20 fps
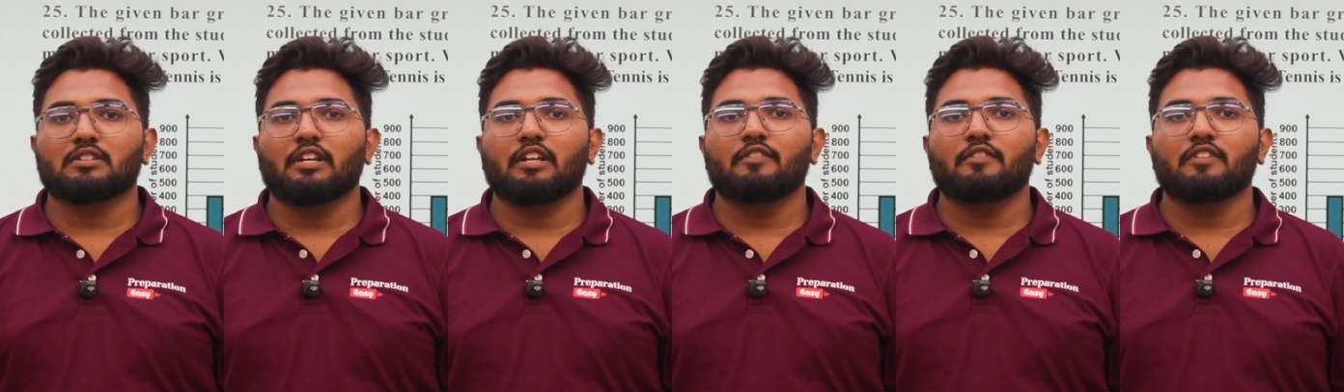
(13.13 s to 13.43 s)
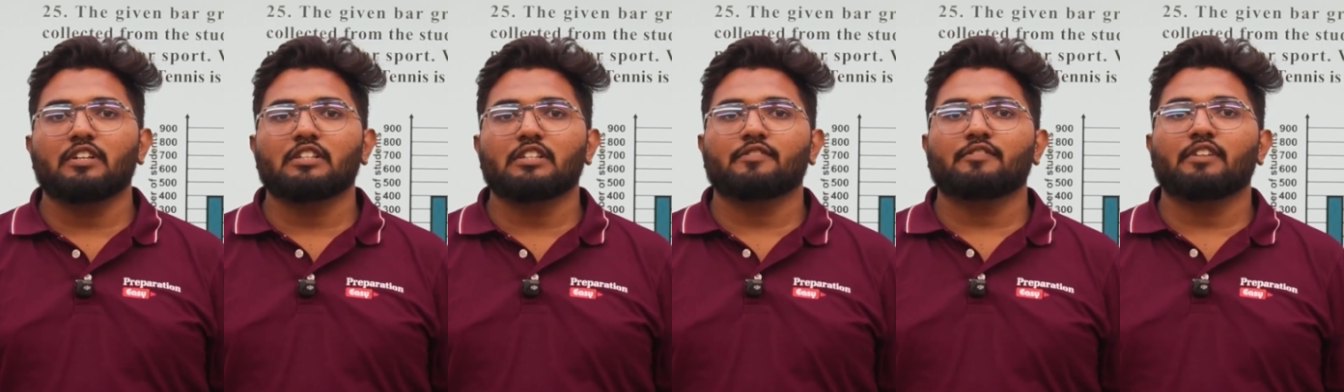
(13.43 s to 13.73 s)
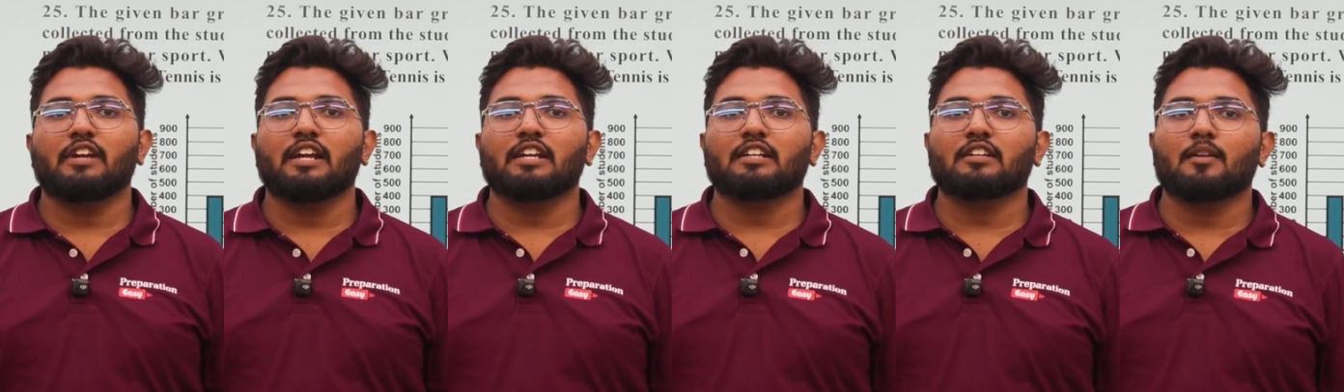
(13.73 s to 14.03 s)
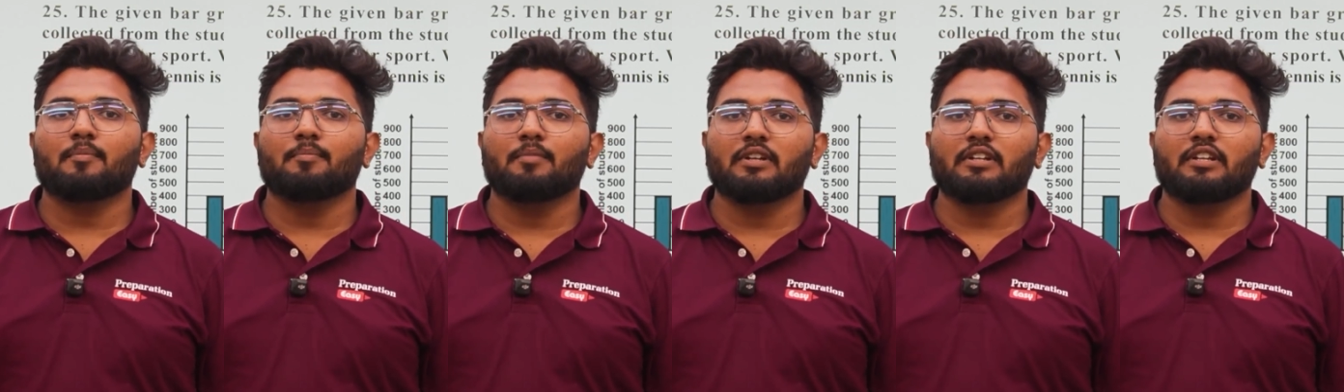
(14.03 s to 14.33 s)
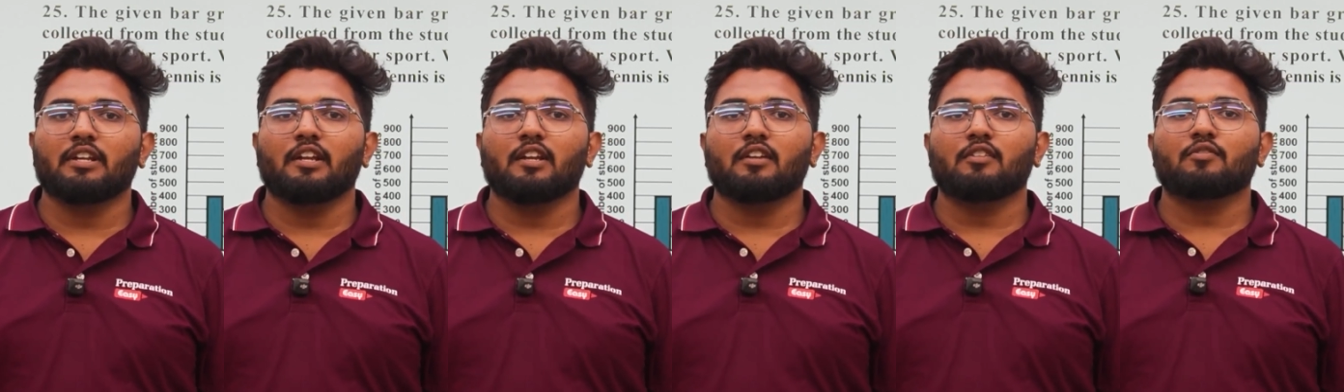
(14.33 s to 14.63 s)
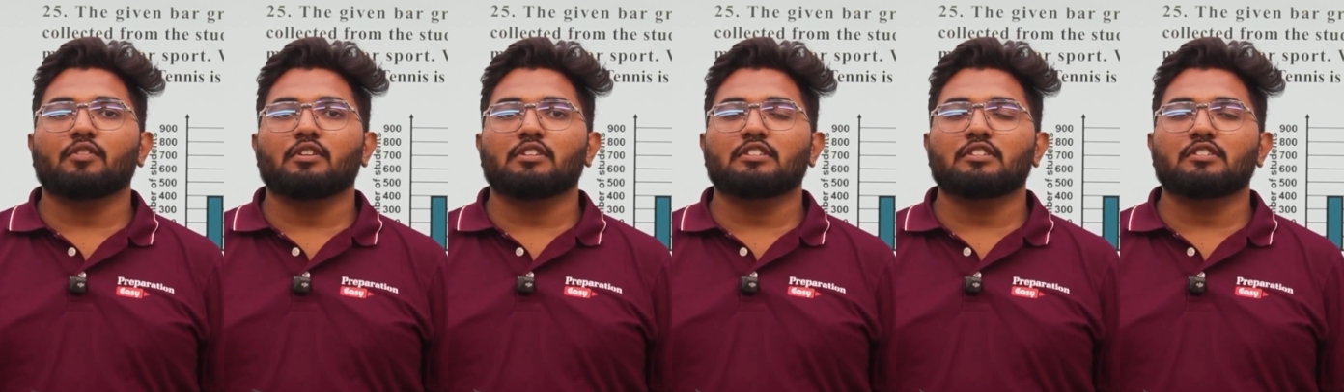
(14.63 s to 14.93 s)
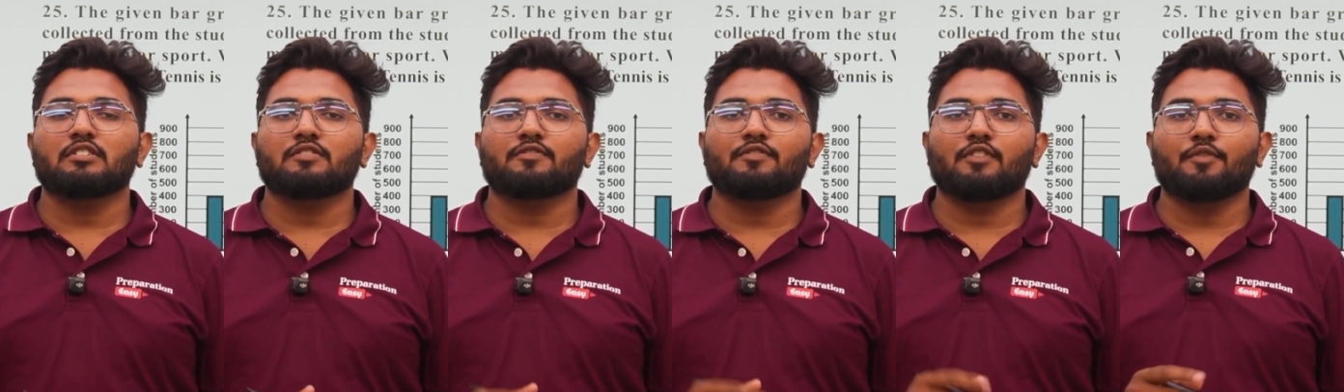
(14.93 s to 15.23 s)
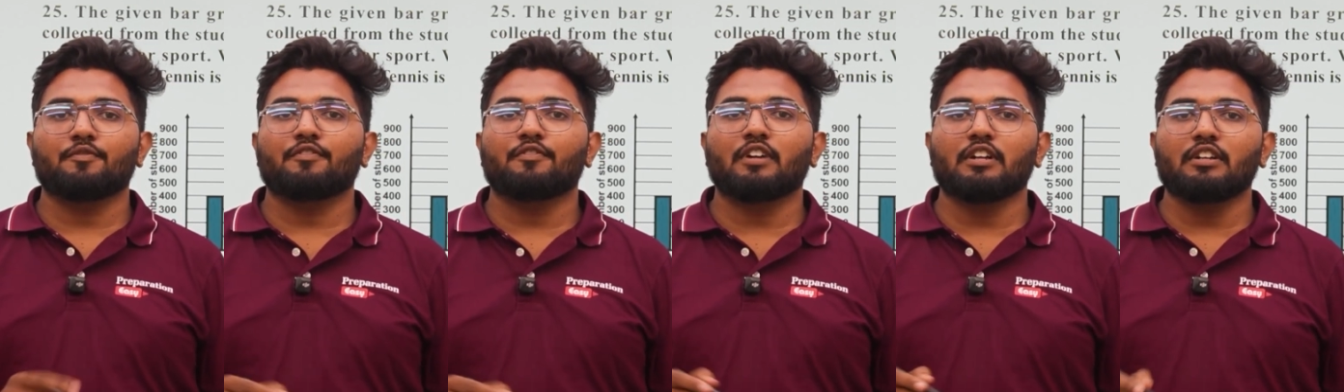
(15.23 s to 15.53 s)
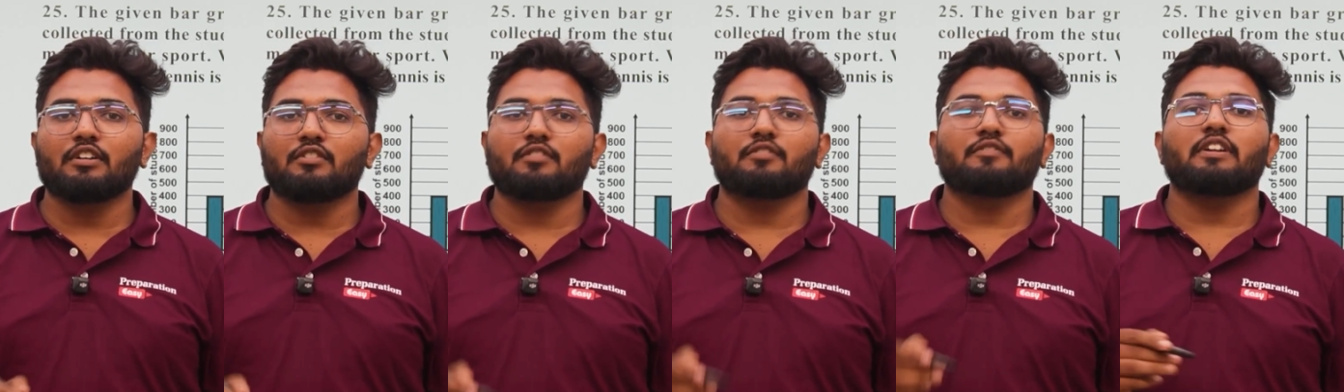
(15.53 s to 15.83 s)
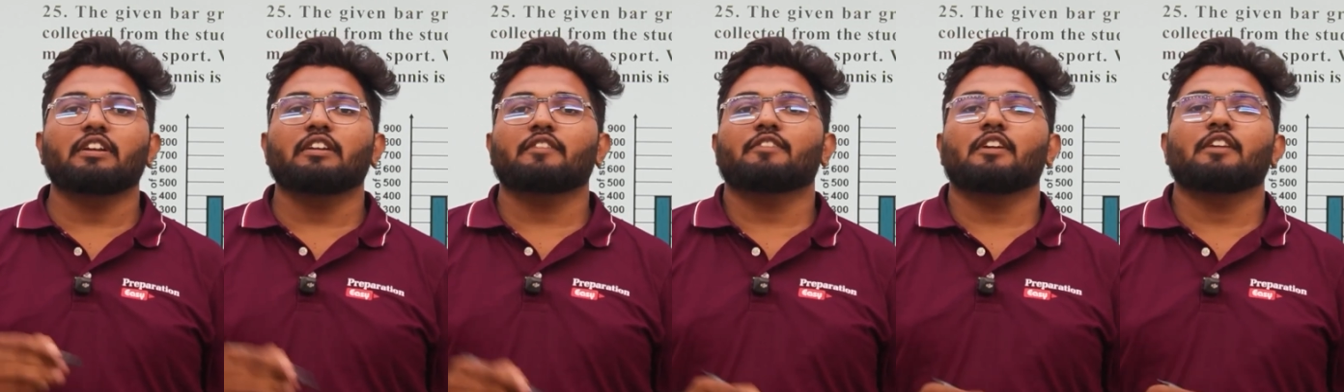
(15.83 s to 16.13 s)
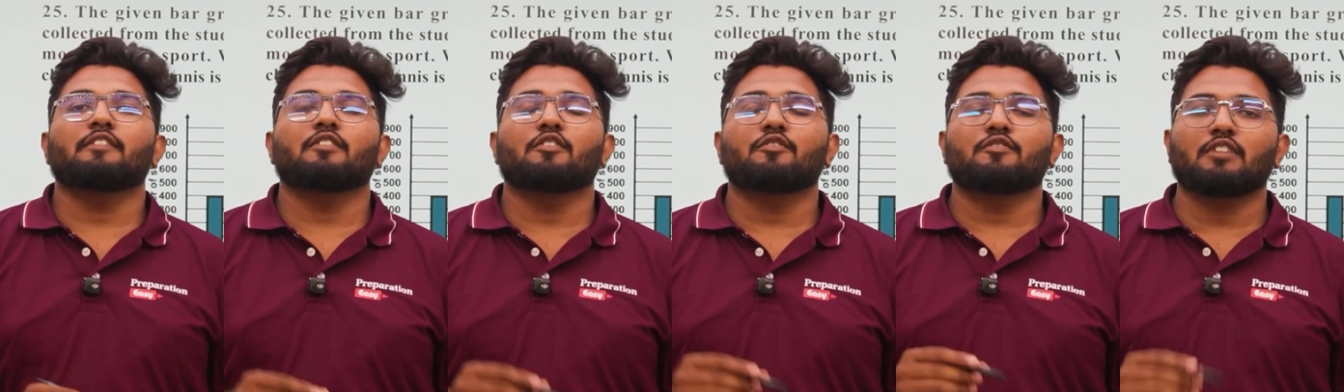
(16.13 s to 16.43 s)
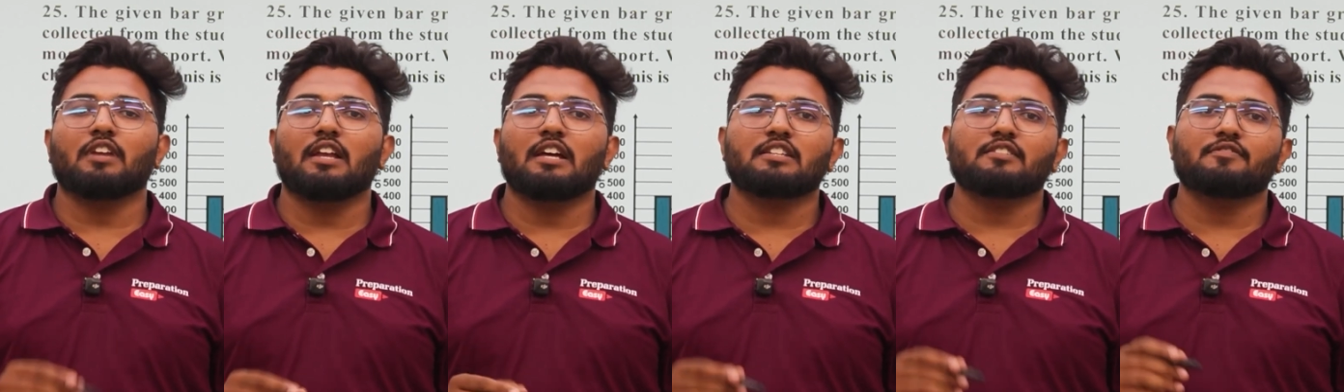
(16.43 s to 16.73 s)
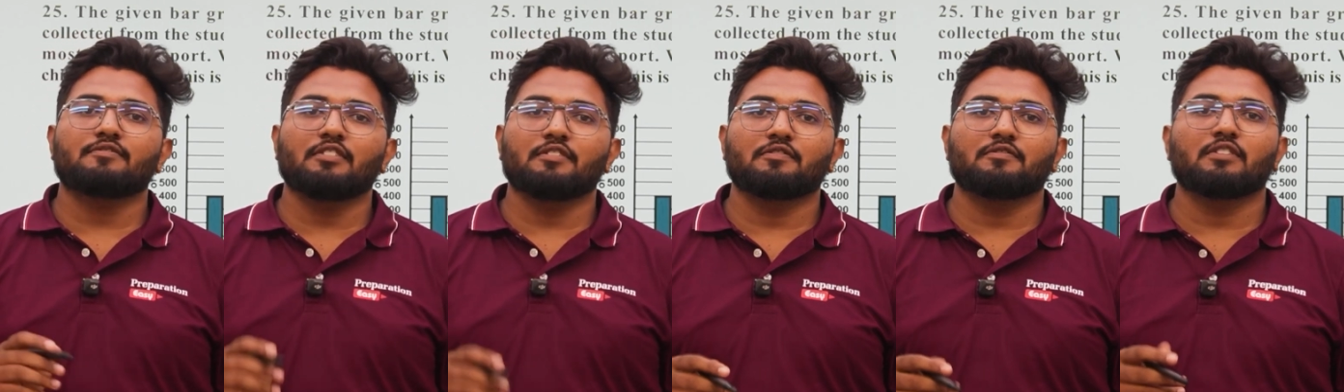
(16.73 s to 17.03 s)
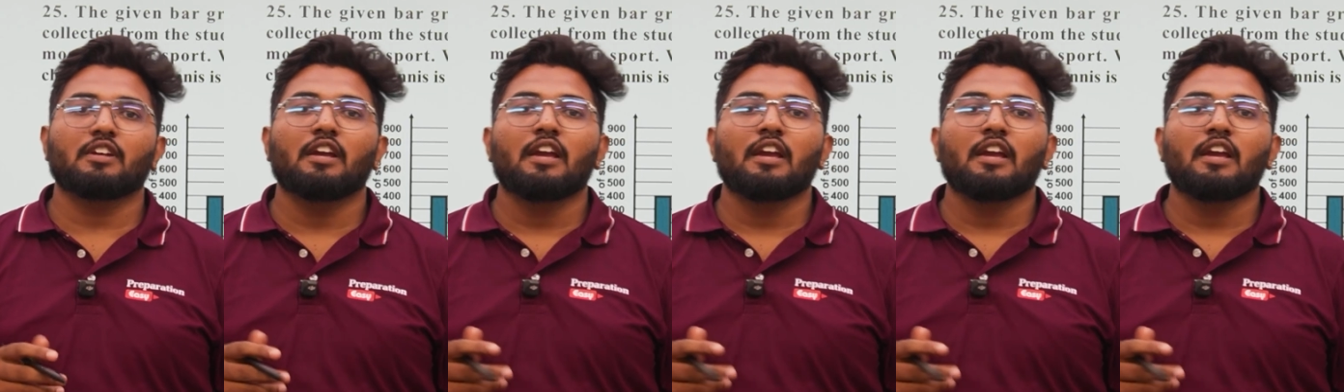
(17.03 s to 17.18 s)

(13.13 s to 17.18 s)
in which we had completed questions from 1 to 25 of class 5th.